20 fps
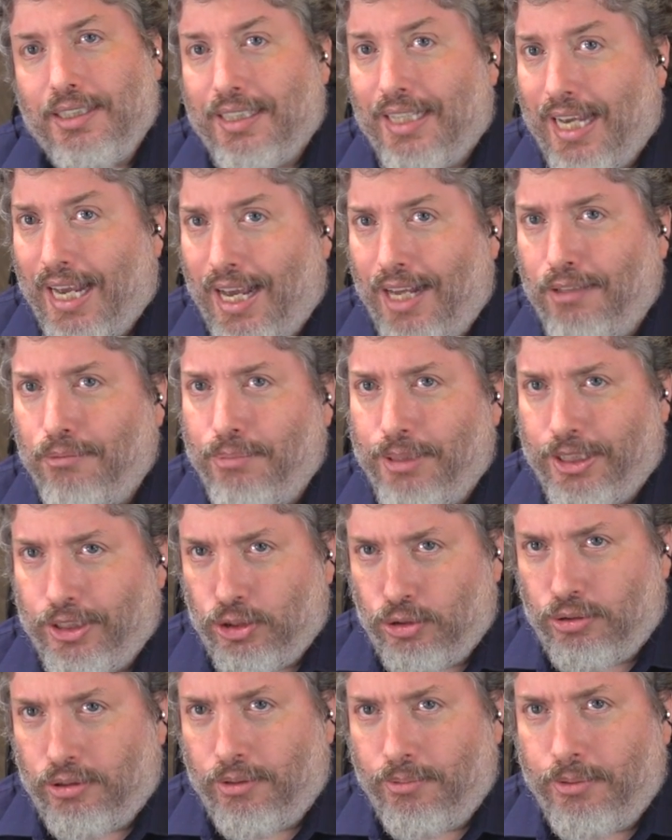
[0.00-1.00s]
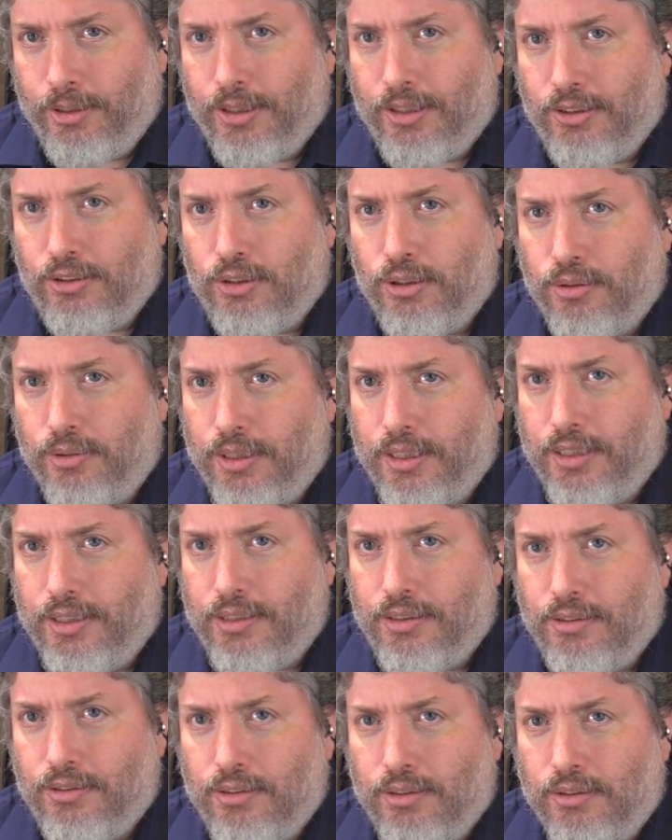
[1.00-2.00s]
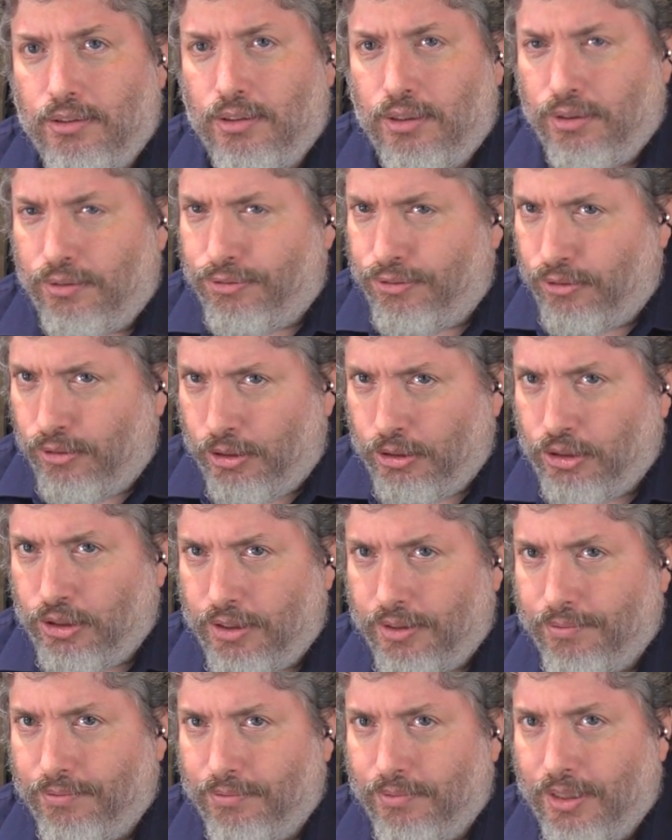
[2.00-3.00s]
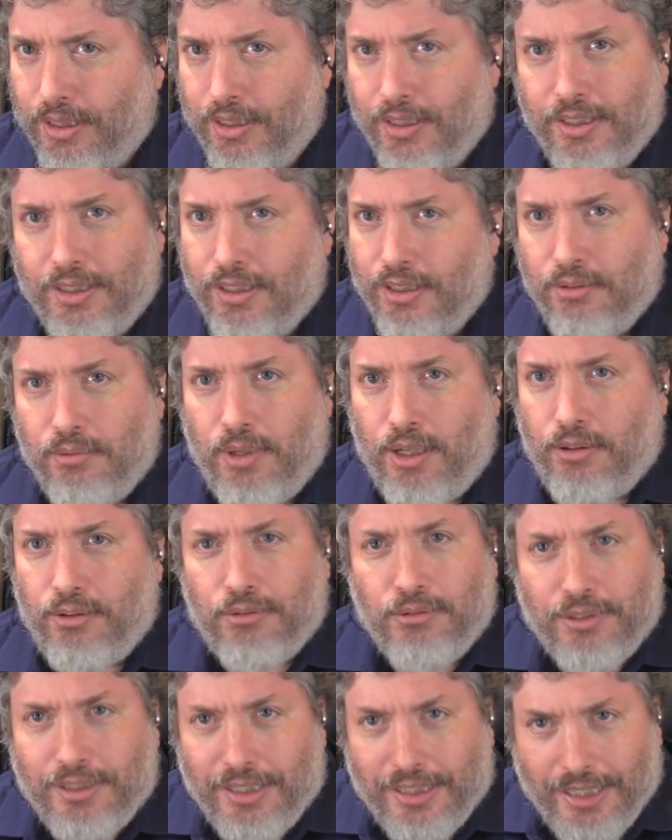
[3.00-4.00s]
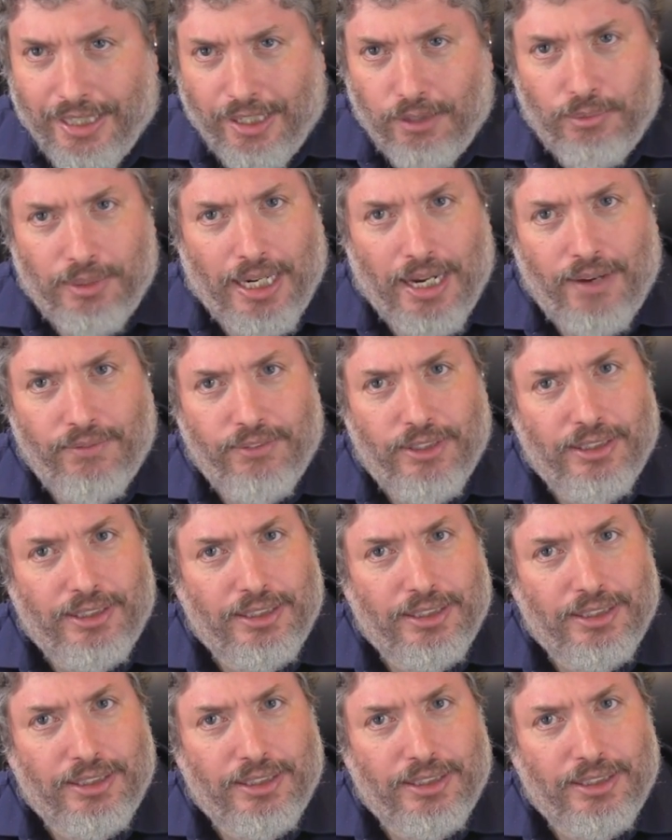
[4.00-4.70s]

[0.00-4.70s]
can be attributed to his good fortune. Well, there we have the